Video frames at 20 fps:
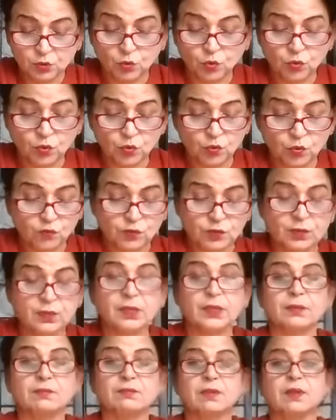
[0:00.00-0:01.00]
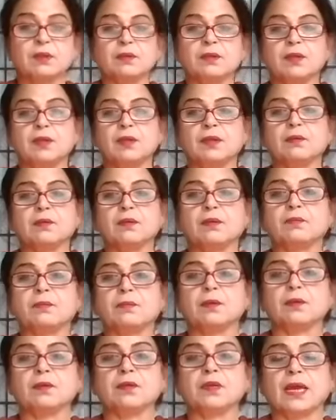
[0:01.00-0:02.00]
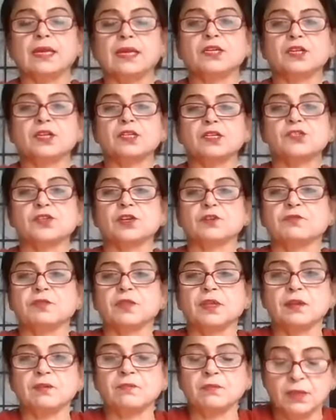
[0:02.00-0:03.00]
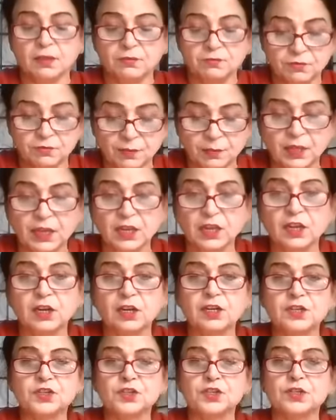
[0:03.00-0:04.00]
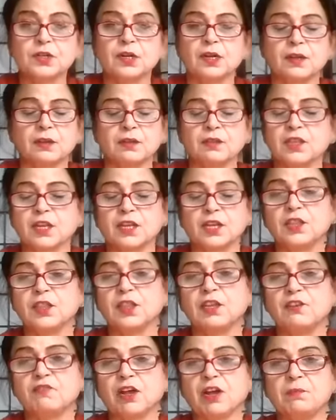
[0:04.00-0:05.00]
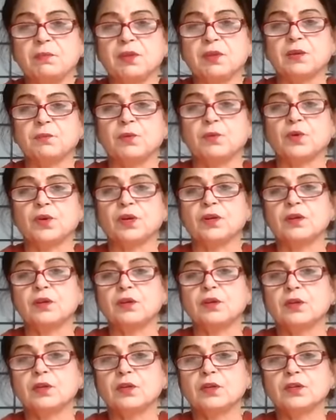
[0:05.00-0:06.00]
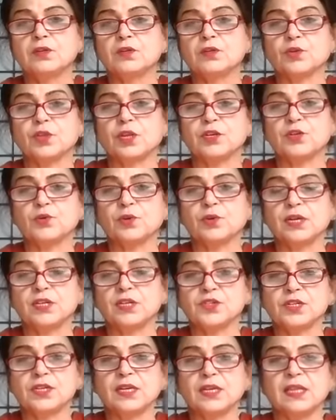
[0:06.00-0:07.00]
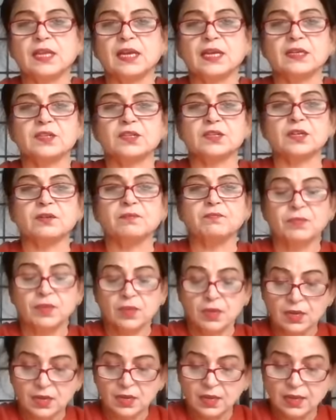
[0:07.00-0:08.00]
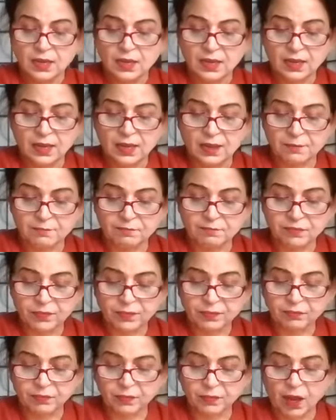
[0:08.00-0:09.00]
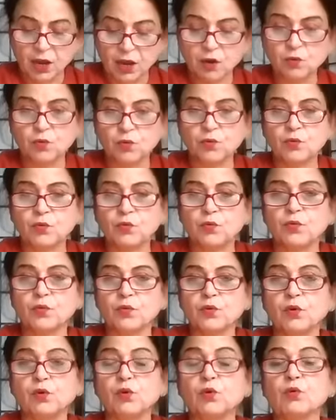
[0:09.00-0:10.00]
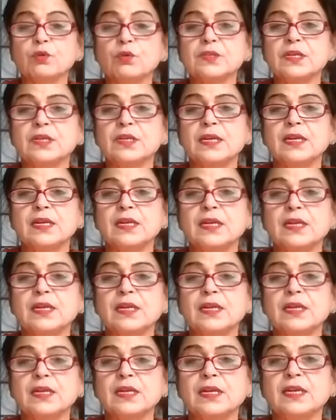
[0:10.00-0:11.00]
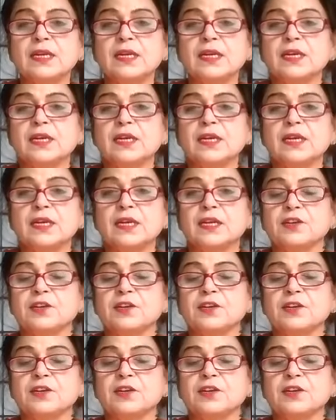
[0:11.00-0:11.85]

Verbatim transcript: go over the titles of the eh, from the English, uh, the Hindi Valmiki book, so that you can see that uh, uh, how closely it resembles